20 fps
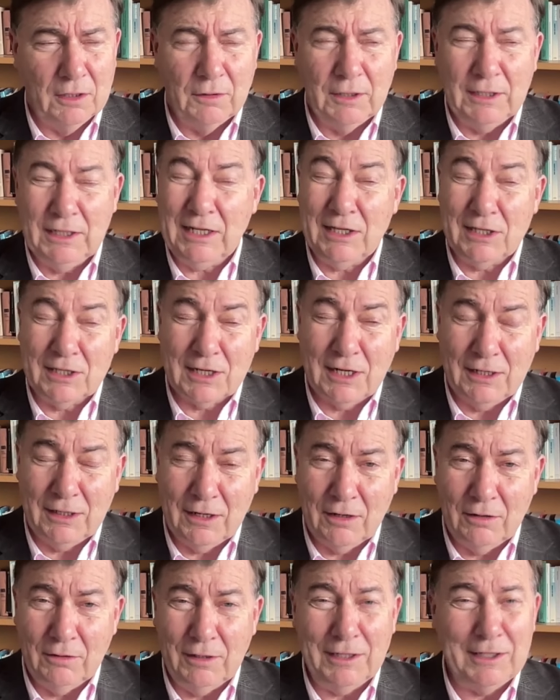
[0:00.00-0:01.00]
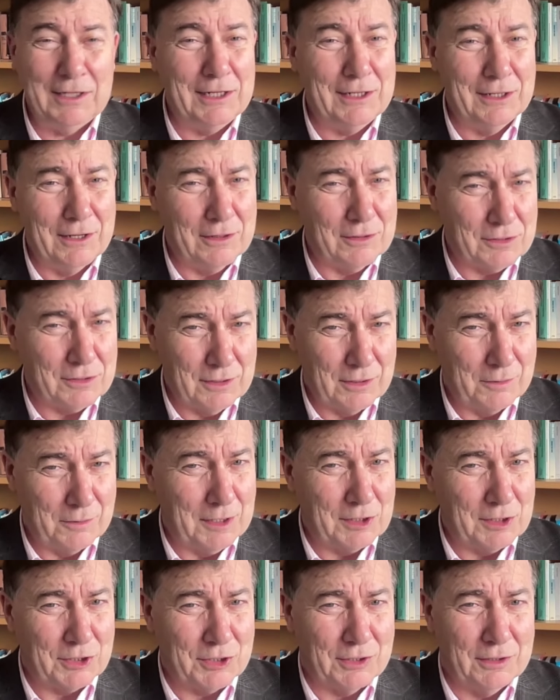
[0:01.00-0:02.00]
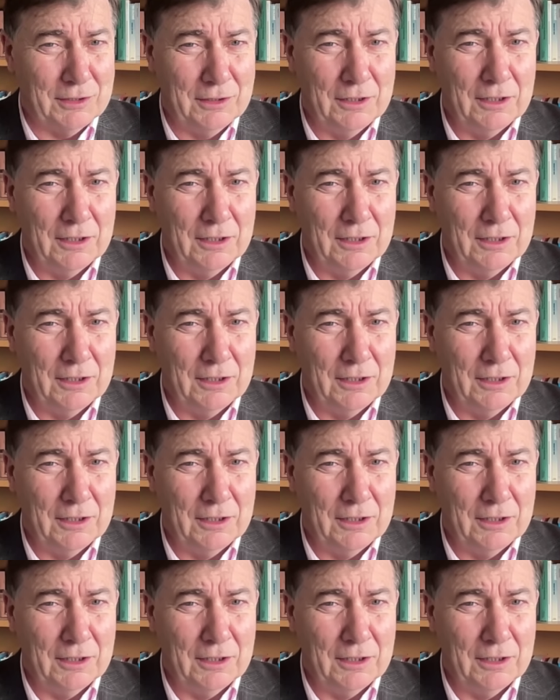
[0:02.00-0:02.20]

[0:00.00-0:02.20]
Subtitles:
He didn't say no. He didn't answer the question.